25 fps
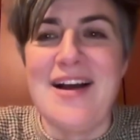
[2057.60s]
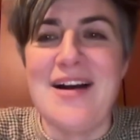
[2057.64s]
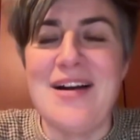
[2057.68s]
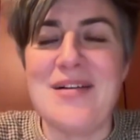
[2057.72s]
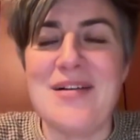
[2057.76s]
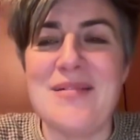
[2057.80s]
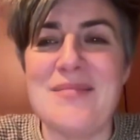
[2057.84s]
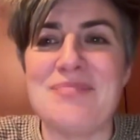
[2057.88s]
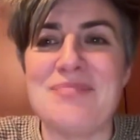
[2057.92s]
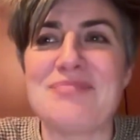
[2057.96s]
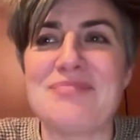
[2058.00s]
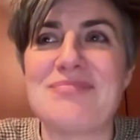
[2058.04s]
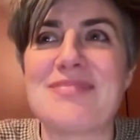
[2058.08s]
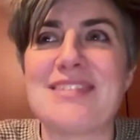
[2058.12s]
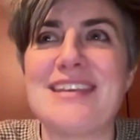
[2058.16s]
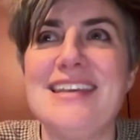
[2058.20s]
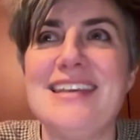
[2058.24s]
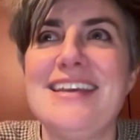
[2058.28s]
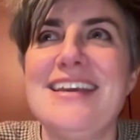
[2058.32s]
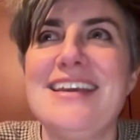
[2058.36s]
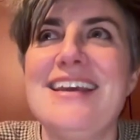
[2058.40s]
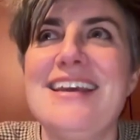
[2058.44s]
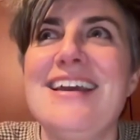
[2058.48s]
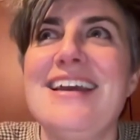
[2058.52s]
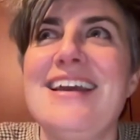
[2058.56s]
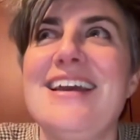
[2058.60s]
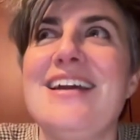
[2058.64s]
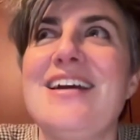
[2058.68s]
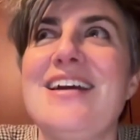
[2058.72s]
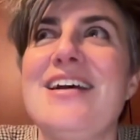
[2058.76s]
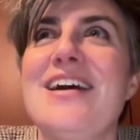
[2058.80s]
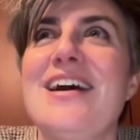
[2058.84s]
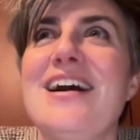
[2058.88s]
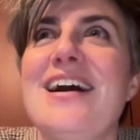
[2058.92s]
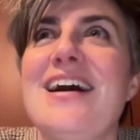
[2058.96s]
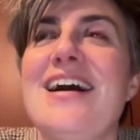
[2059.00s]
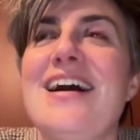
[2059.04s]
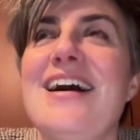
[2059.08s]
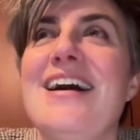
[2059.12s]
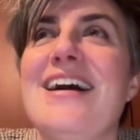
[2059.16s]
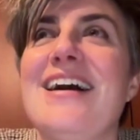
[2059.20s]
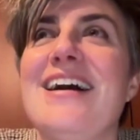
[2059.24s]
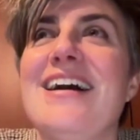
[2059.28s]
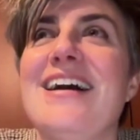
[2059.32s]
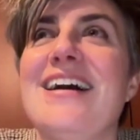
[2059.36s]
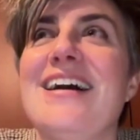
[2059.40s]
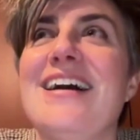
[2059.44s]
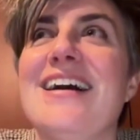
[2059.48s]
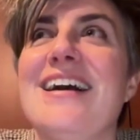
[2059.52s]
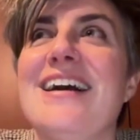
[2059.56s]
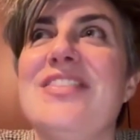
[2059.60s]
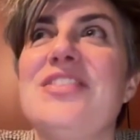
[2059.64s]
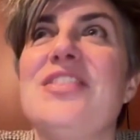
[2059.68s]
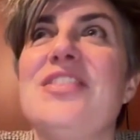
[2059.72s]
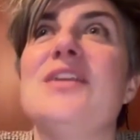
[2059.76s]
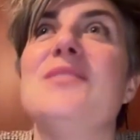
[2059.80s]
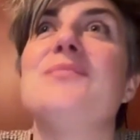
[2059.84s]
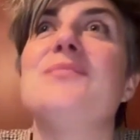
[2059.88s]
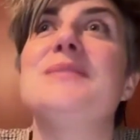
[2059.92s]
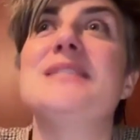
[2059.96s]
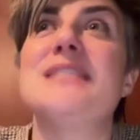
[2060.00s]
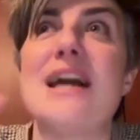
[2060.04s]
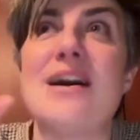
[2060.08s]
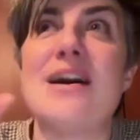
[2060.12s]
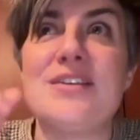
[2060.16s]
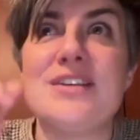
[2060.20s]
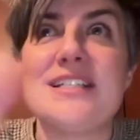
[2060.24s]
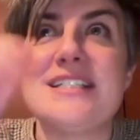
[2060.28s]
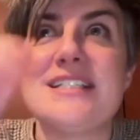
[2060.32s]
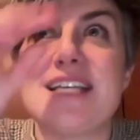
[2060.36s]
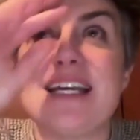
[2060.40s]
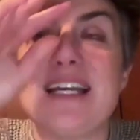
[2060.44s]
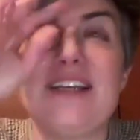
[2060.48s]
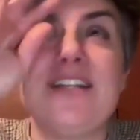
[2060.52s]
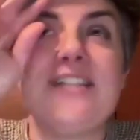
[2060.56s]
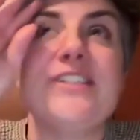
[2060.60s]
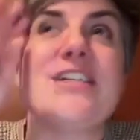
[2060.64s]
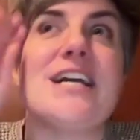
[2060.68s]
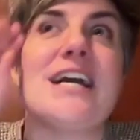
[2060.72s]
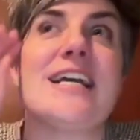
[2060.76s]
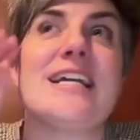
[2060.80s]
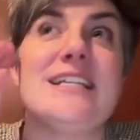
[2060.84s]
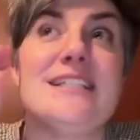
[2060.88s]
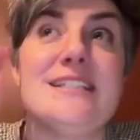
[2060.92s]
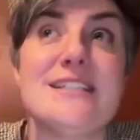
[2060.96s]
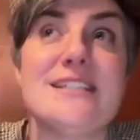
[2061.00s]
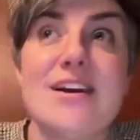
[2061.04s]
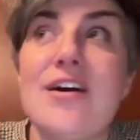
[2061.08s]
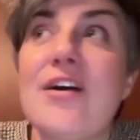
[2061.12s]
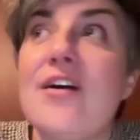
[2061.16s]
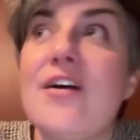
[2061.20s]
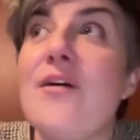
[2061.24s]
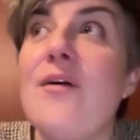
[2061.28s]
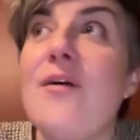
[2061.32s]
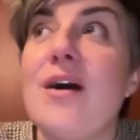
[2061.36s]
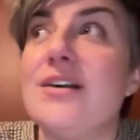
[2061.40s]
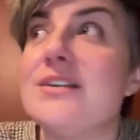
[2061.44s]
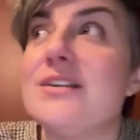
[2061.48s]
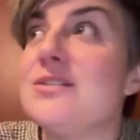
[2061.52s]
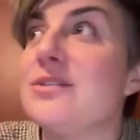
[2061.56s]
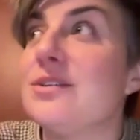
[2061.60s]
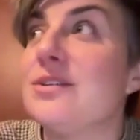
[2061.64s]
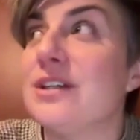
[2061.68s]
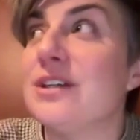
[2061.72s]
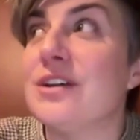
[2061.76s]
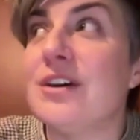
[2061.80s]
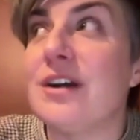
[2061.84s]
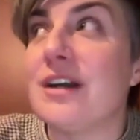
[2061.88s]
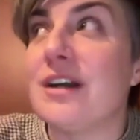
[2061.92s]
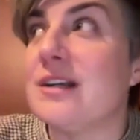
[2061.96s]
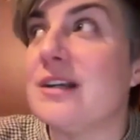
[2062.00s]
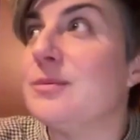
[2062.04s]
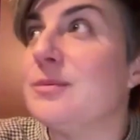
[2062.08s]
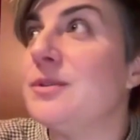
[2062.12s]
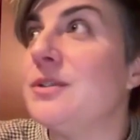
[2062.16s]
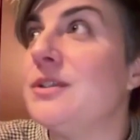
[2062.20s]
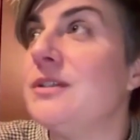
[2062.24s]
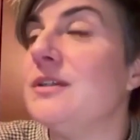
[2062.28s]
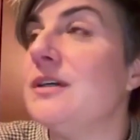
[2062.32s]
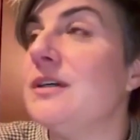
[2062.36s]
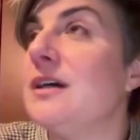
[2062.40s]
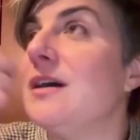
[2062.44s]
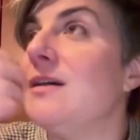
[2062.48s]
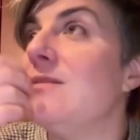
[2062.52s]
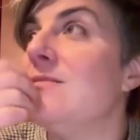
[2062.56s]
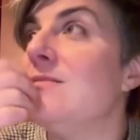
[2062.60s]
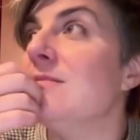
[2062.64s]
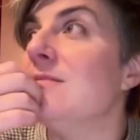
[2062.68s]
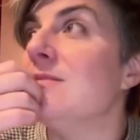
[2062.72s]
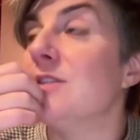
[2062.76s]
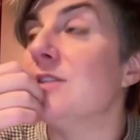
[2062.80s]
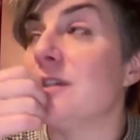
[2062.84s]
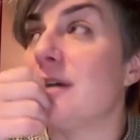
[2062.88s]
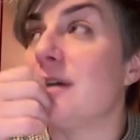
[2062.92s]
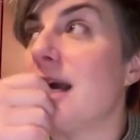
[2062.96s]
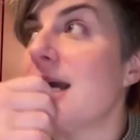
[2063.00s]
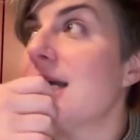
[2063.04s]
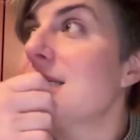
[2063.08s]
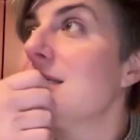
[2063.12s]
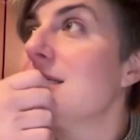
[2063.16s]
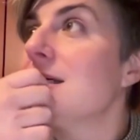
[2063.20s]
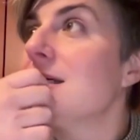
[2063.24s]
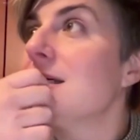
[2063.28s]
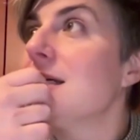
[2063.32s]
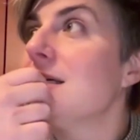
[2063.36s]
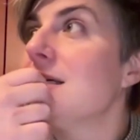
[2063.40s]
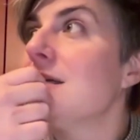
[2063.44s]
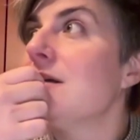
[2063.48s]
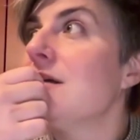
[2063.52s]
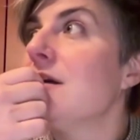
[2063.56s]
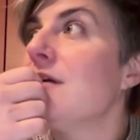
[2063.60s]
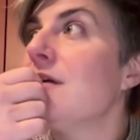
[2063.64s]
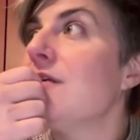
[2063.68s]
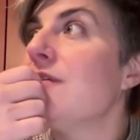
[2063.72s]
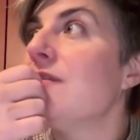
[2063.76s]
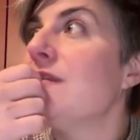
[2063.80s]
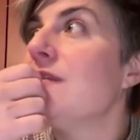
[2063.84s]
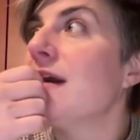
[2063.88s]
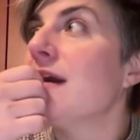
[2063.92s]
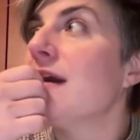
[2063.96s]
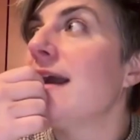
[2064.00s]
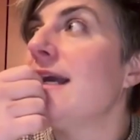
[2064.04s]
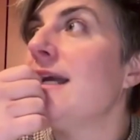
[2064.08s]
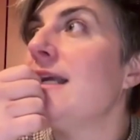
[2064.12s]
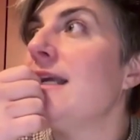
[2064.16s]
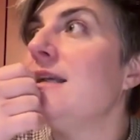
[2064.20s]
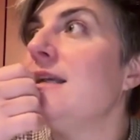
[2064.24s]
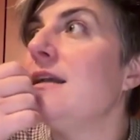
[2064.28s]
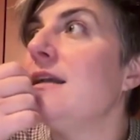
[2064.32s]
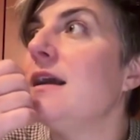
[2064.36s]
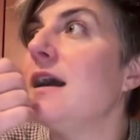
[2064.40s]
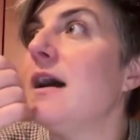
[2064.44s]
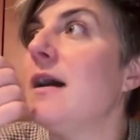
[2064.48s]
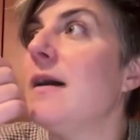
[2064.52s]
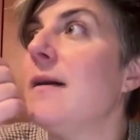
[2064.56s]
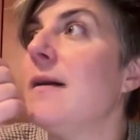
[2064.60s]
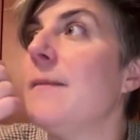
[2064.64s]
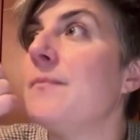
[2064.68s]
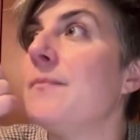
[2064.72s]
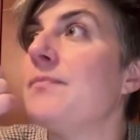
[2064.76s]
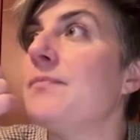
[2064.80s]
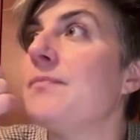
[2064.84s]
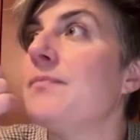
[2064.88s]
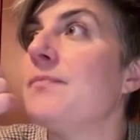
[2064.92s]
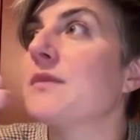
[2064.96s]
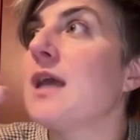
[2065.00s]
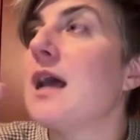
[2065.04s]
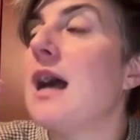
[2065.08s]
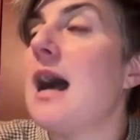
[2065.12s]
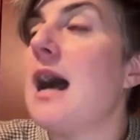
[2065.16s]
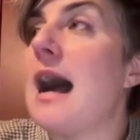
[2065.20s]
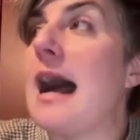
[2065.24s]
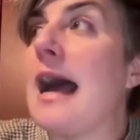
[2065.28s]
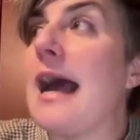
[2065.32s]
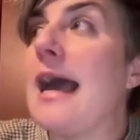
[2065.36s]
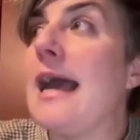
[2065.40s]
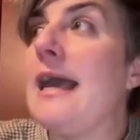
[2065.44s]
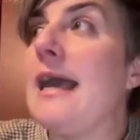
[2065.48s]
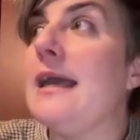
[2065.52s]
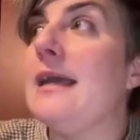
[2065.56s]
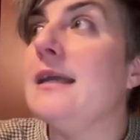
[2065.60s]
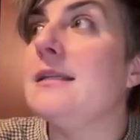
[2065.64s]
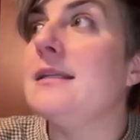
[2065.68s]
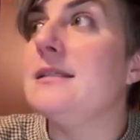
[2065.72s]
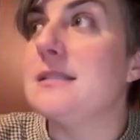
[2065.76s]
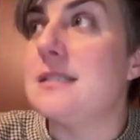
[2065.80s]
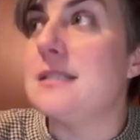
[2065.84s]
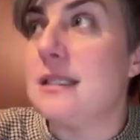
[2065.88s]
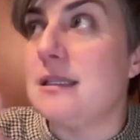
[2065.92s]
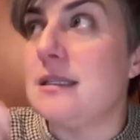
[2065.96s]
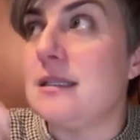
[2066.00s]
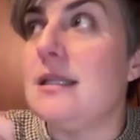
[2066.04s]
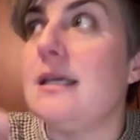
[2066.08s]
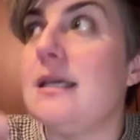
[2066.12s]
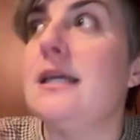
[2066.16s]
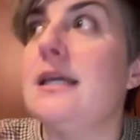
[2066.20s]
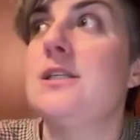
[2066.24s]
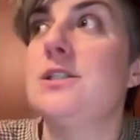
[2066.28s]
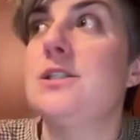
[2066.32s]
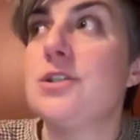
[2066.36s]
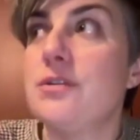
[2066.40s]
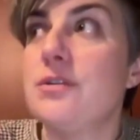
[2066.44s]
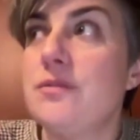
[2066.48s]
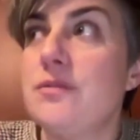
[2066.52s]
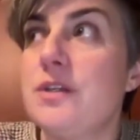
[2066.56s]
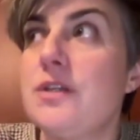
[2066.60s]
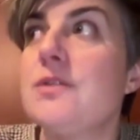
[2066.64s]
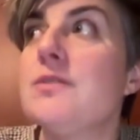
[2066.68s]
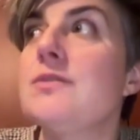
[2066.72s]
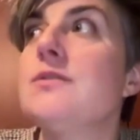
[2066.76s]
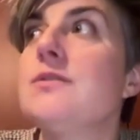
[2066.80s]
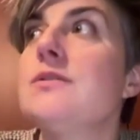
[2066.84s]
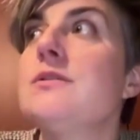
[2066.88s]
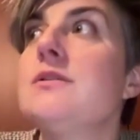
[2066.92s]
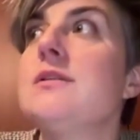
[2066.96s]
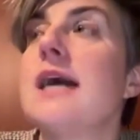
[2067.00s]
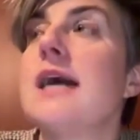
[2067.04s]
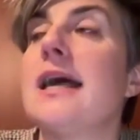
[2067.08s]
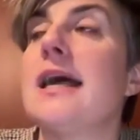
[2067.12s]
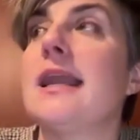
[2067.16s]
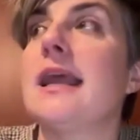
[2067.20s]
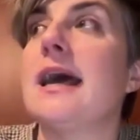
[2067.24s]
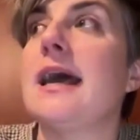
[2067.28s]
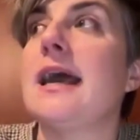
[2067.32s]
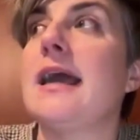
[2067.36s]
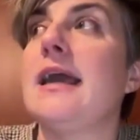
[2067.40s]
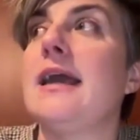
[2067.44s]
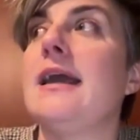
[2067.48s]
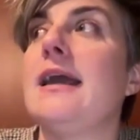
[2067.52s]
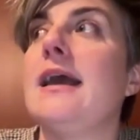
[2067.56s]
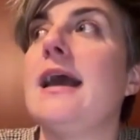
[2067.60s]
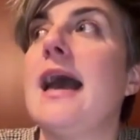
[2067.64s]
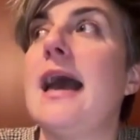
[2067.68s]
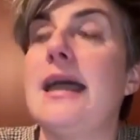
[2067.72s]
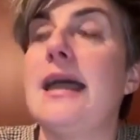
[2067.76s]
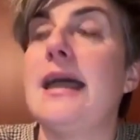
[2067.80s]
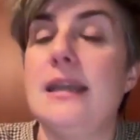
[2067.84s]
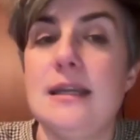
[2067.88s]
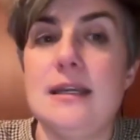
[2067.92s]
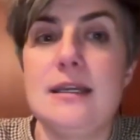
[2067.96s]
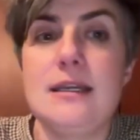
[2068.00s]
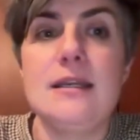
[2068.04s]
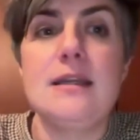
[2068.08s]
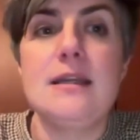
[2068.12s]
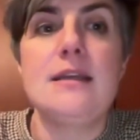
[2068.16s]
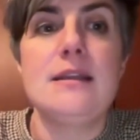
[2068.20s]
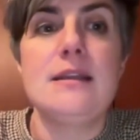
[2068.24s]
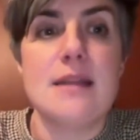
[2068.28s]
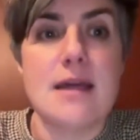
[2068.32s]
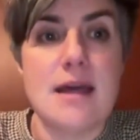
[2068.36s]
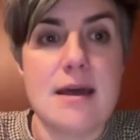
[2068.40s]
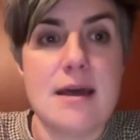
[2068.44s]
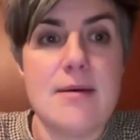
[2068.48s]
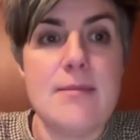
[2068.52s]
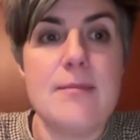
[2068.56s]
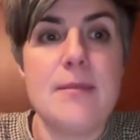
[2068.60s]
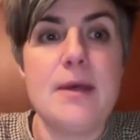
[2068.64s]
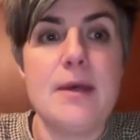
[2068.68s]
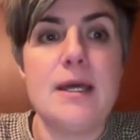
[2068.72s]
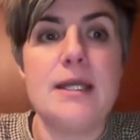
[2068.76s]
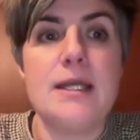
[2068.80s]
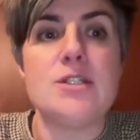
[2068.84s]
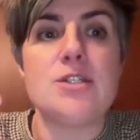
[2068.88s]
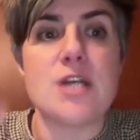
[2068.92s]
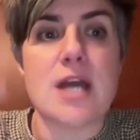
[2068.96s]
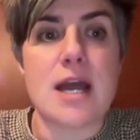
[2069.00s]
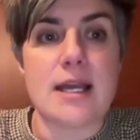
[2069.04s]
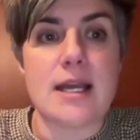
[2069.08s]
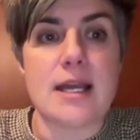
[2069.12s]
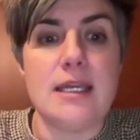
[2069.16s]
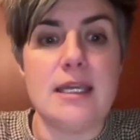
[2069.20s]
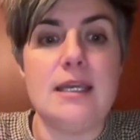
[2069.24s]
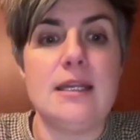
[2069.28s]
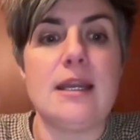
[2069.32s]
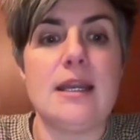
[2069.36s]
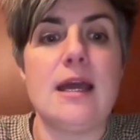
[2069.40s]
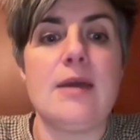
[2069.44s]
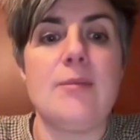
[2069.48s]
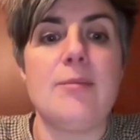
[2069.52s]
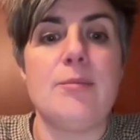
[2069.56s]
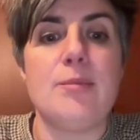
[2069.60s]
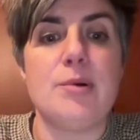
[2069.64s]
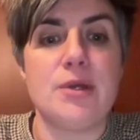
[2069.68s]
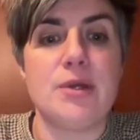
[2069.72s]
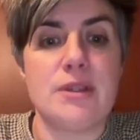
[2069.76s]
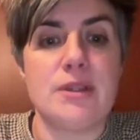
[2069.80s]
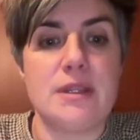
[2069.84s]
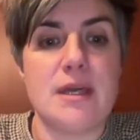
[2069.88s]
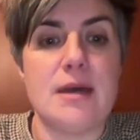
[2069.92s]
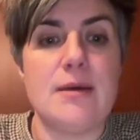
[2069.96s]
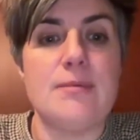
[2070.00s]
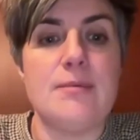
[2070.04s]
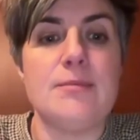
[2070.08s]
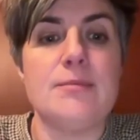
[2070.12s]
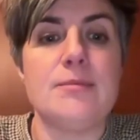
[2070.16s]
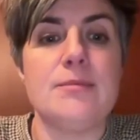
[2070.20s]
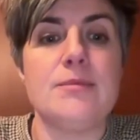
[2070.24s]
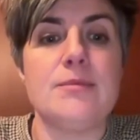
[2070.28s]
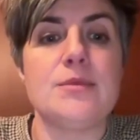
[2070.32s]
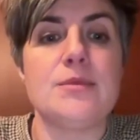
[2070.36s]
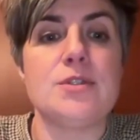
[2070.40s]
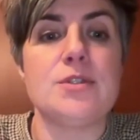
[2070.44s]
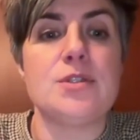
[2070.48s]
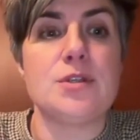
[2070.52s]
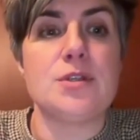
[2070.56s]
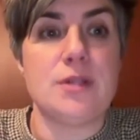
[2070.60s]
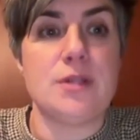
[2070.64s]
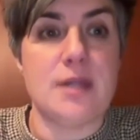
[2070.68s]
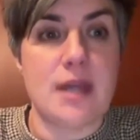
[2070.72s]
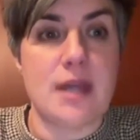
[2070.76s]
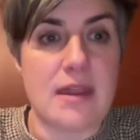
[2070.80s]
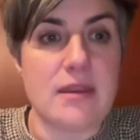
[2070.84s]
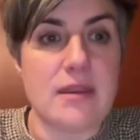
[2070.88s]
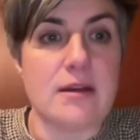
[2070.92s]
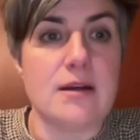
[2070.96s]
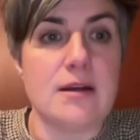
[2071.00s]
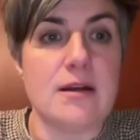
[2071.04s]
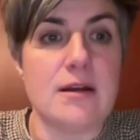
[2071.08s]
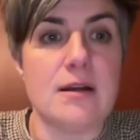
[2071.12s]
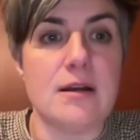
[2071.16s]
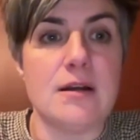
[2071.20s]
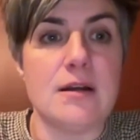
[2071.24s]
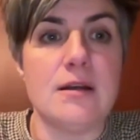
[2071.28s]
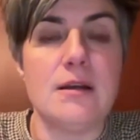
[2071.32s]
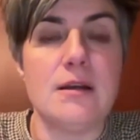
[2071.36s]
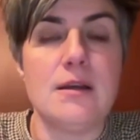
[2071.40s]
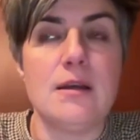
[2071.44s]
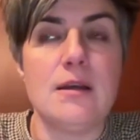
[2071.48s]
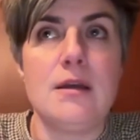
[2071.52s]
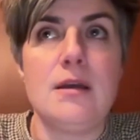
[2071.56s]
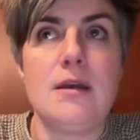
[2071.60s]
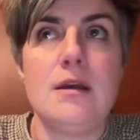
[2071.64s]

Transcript: um, uh, the sound designer Jackie Zoe, also an incredible um, director in her own right. Um, I did the interviews and I edited them, and Jackie and I put them together.